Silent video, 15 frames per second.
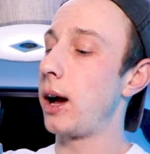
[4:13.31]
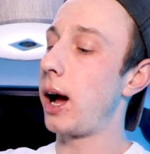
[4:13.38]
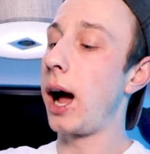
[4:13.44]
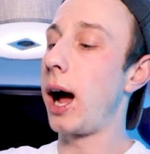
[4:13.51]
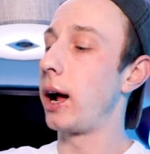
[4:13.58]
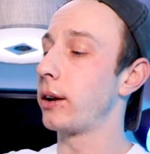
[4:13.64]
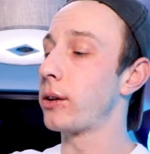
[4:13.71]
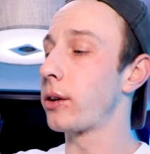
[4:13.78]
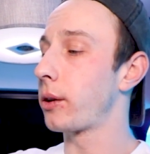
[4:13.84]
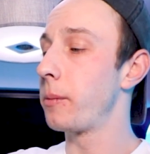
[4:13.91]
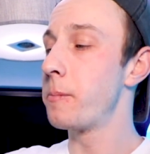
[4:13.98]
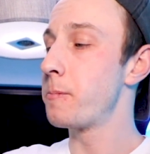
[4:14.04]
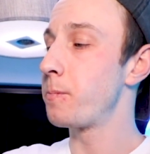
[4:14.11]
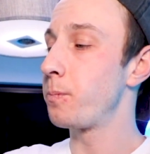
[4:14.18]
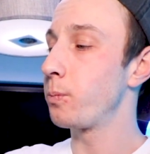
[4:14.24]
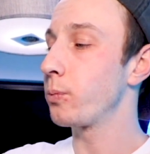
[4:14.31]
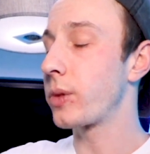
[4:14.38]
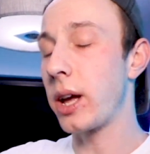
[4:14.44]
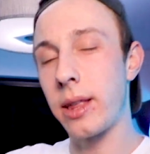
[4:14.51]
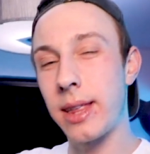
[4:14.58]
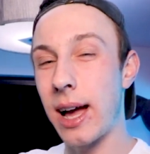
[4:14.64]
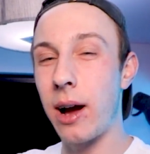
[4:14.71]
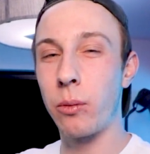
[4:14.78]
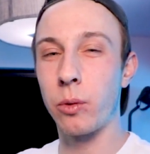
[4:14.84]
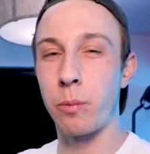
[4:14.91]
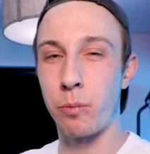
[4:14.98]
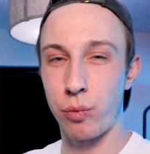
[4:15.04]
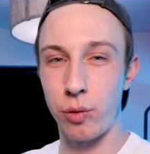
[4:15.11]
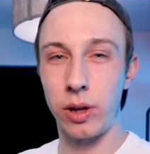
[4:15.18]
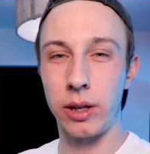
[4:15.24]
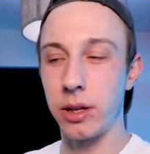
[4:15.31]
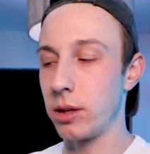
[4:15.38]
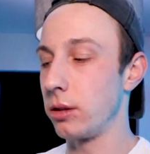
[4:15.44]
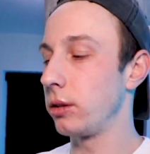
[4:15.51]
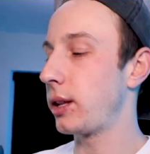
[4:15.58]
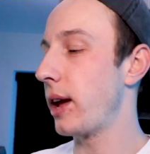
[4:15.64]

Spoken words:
and they sound brilliant.